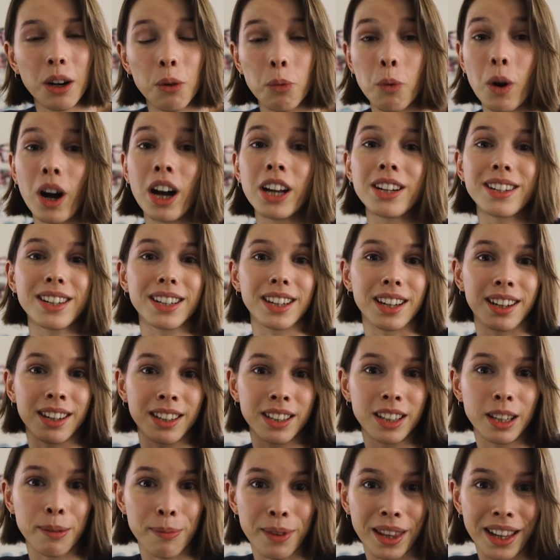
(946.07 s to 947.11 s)
watching
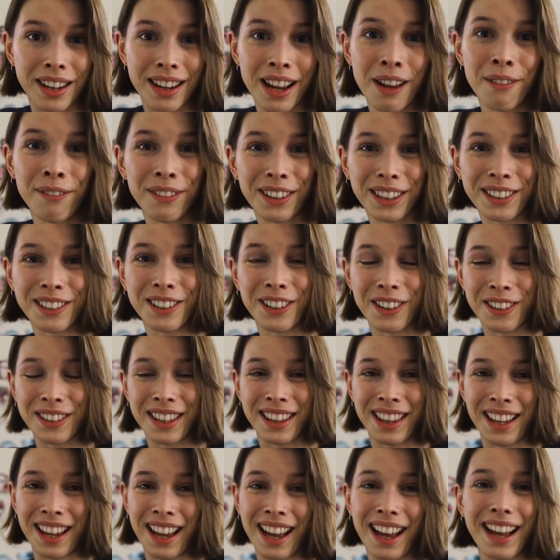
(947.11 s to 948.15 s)
some of the Netflix shows
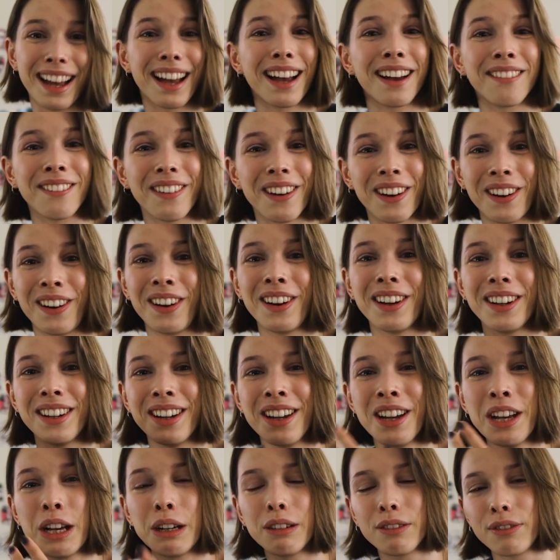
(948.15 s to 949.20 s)
that they have
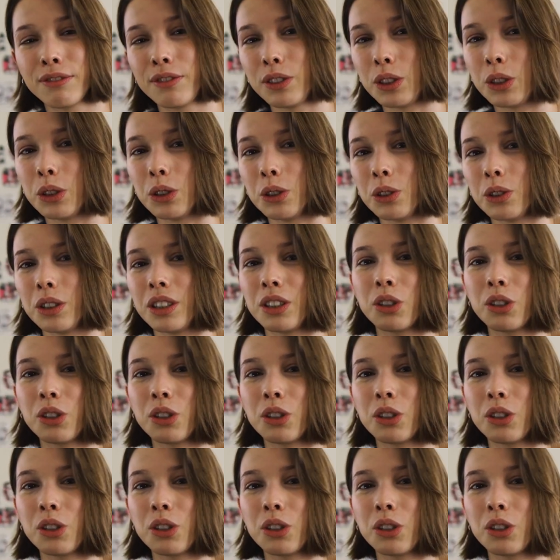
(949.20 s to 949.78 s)
on food,